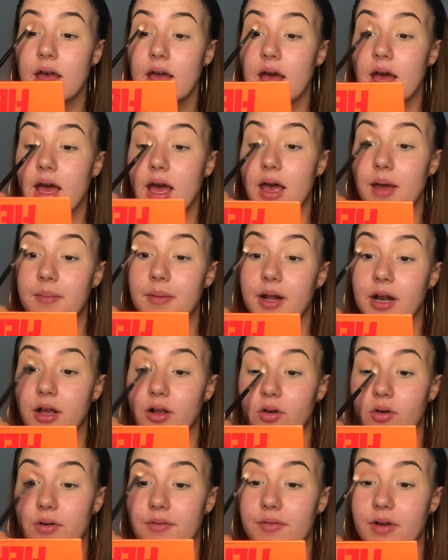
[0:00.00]
And I
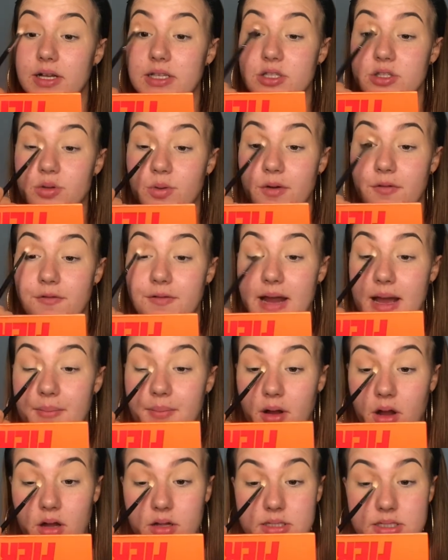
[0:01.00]
got invited to a flat
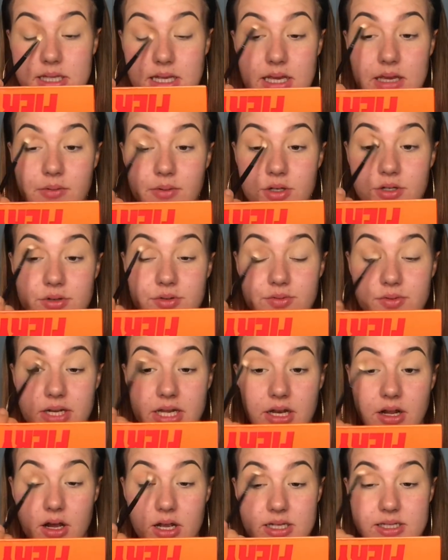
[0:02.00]
party, which was really
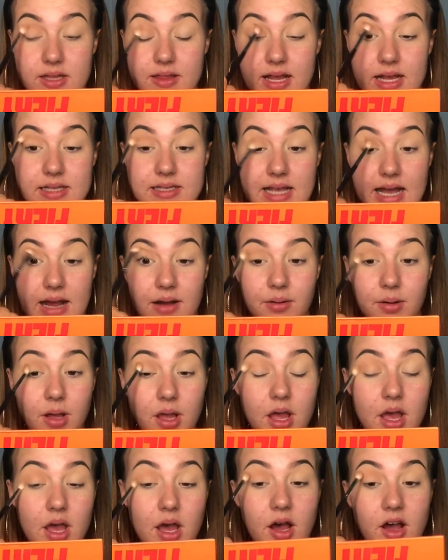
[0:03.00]
nice, and that's how
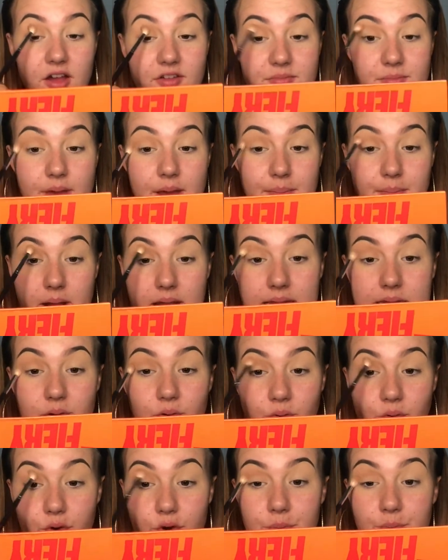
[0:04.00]
I've met my little
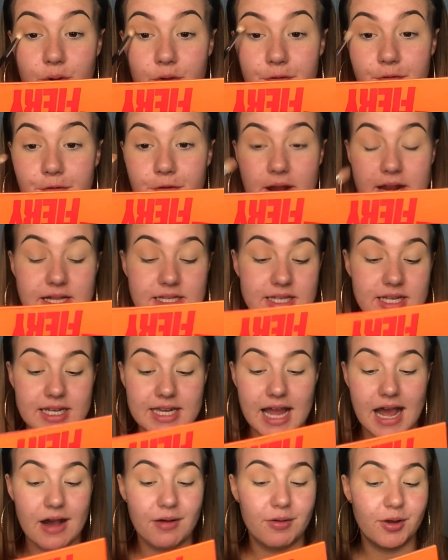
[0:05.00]
group of friends
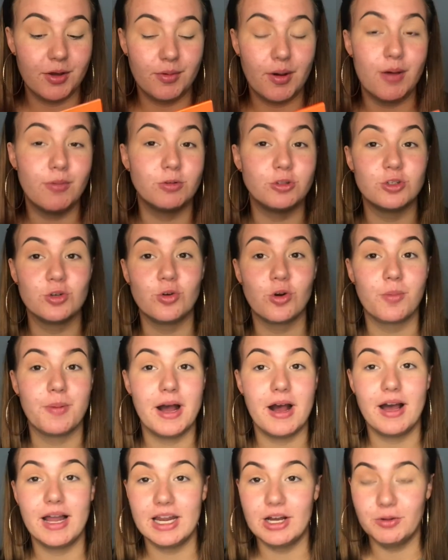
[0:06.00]
now, who I will talk
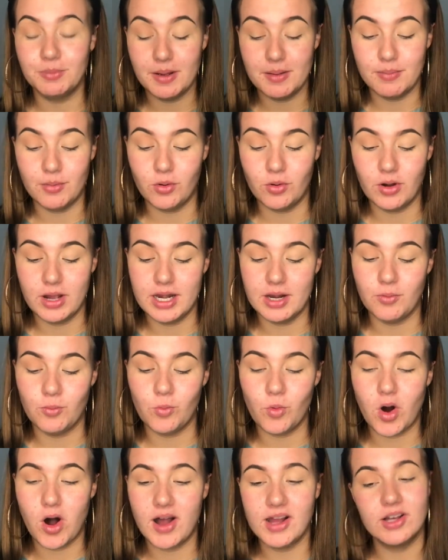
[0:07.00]
about a little bit more in a
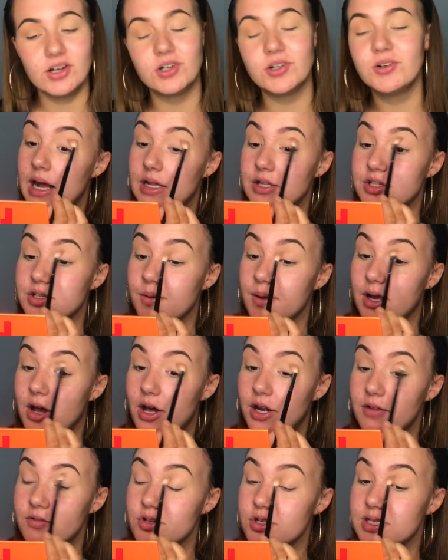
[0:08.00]
while. And so it
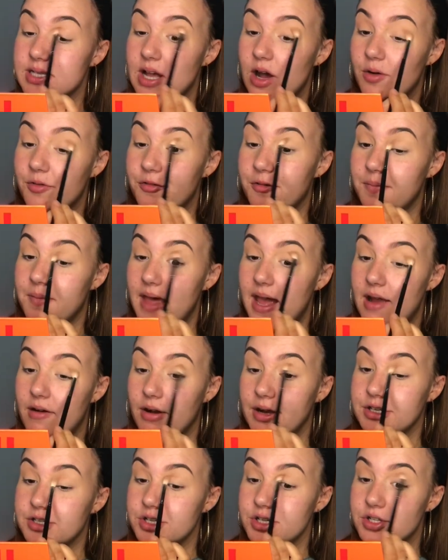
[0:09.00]
kind of just settled from there.
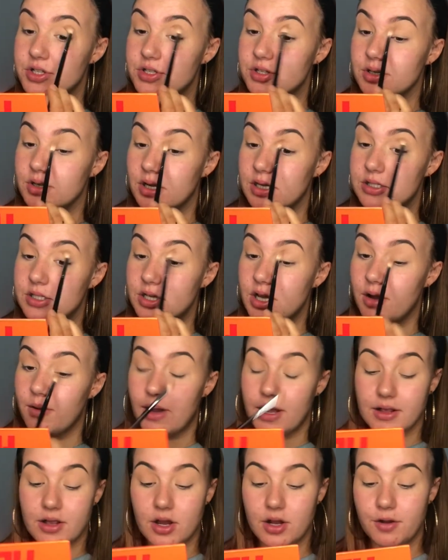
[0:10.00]
I
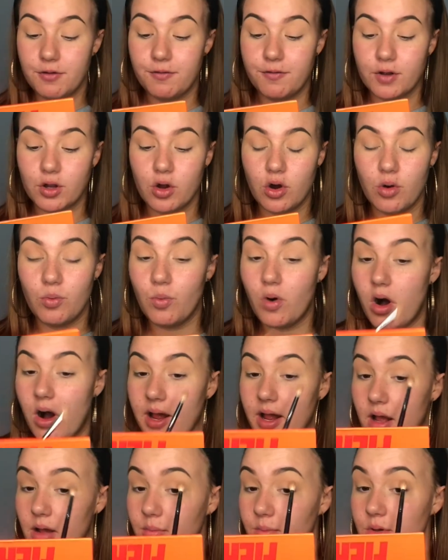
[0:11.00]
kind of forgot why
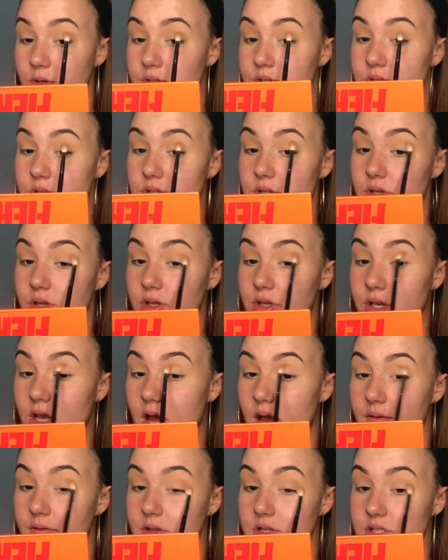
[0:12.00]
I was
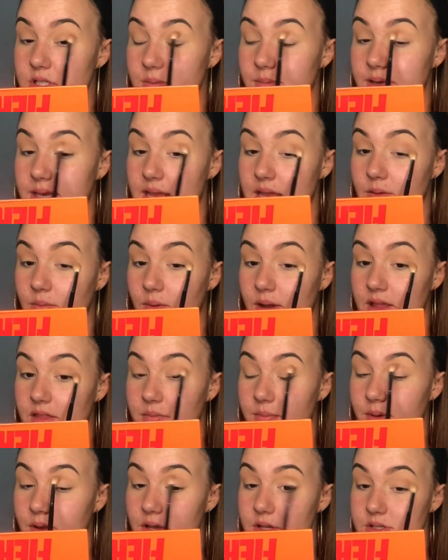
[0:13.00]
nervous to begin with,
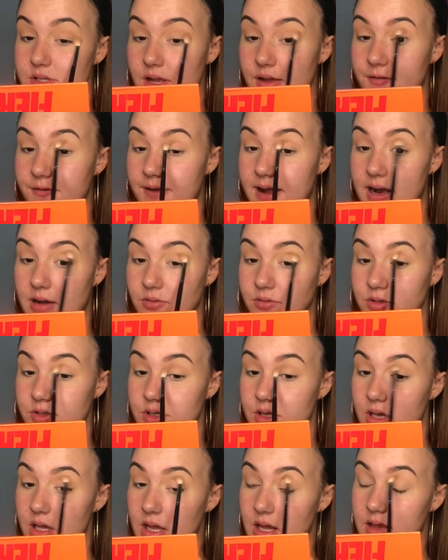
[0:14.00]
because I found
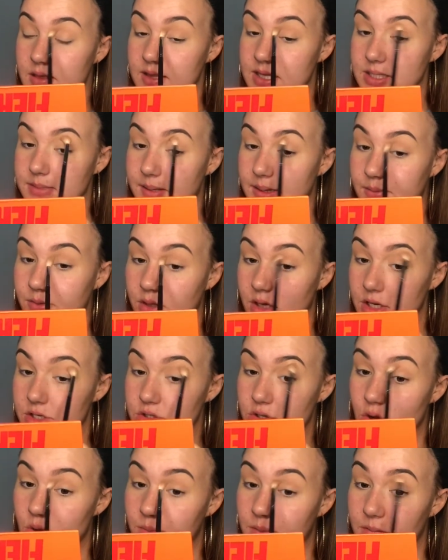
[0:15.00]
these people that I just
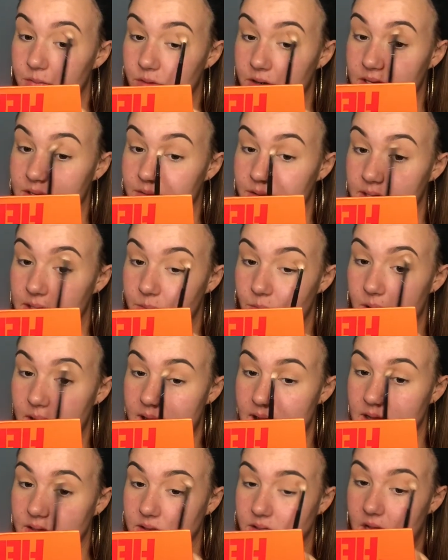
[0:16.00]
got on with really, really
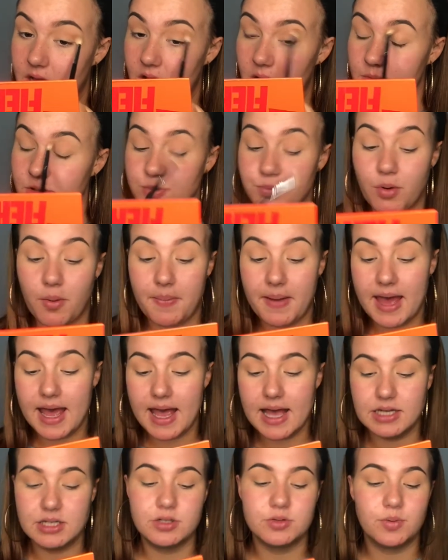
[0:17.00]
well, and I was
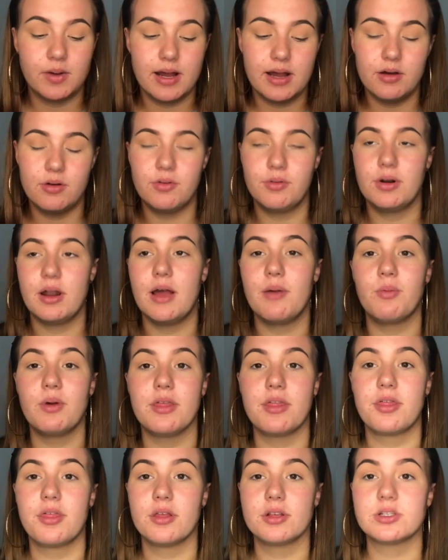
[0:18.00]
prepared as well, like
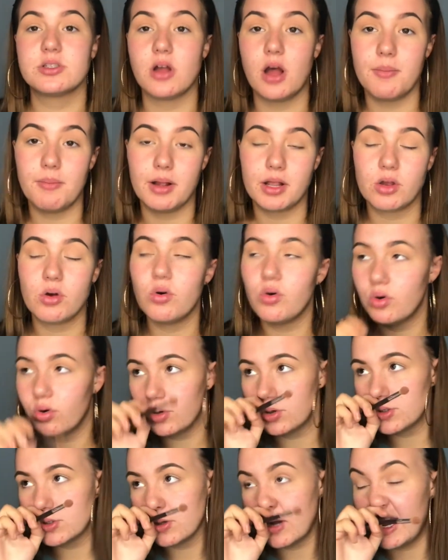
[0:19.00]
with starting my
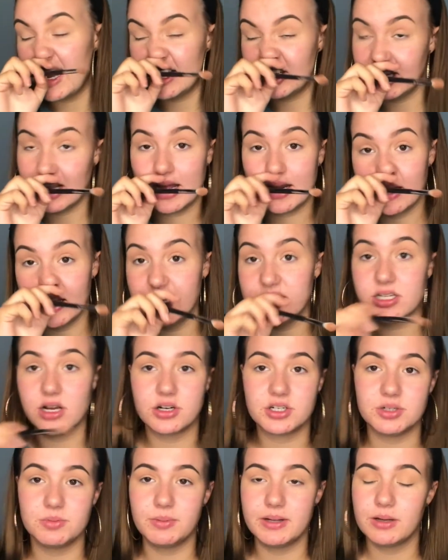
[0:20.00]
course. I actually had an
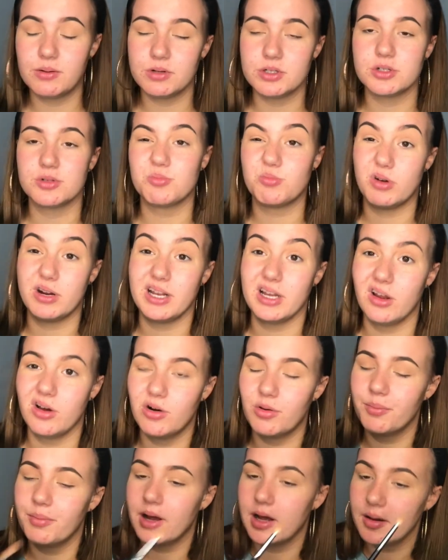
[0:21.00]
induction week, which was pretty
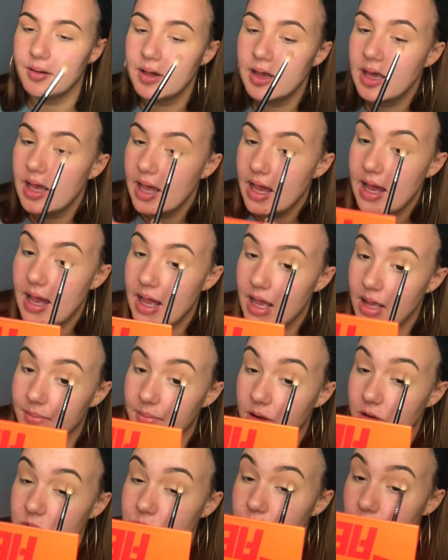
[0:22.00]
long, but I
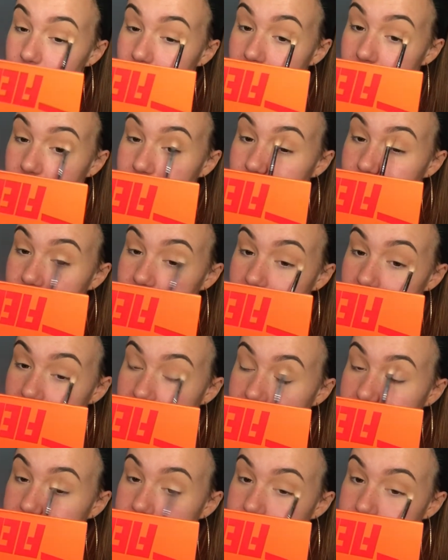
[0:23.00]
was prepared for
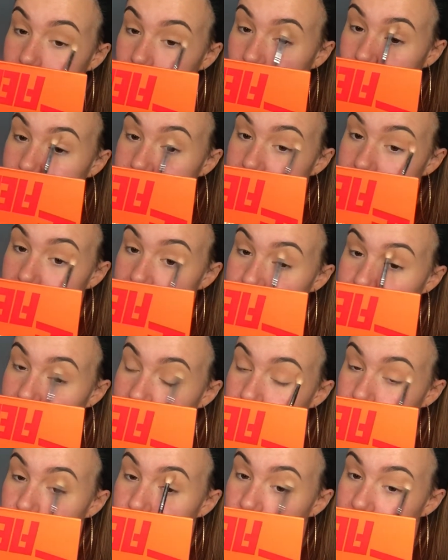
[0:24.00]
that, and obviously everything
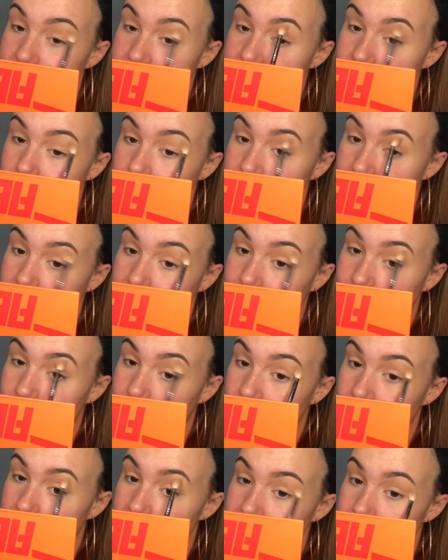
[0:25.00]
was ready, so I didn't feel
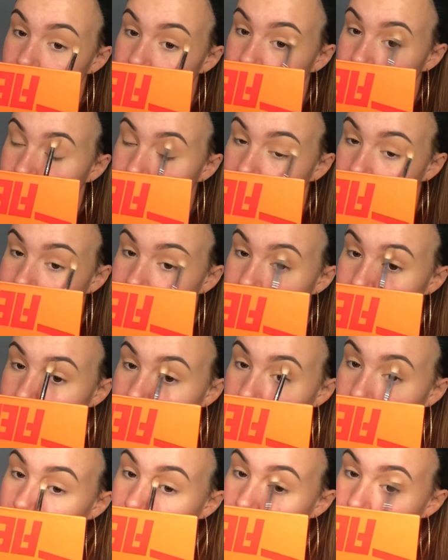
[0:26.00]
the need to stress
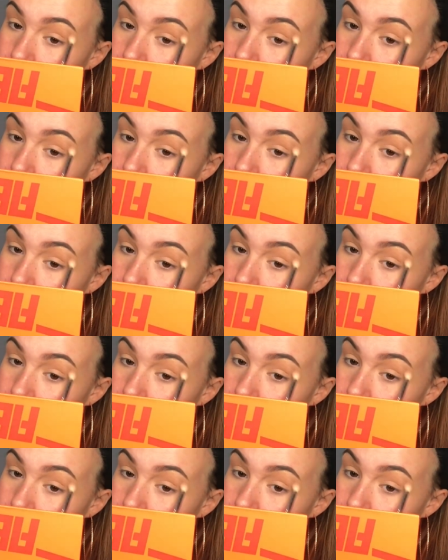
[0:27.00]
about, you know,